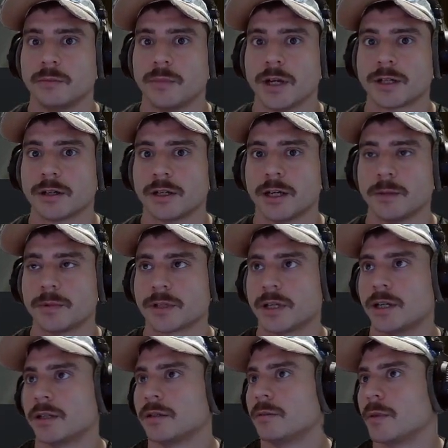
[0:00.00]
make sure to keep this
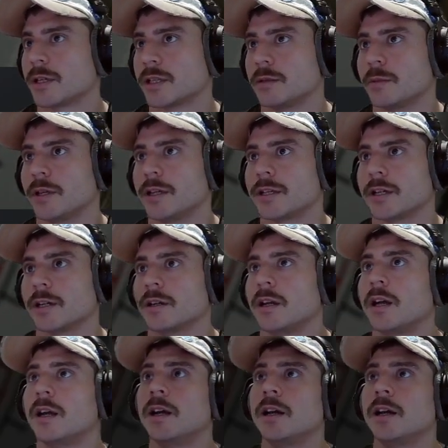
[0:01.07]
on, makes it a little bit easier.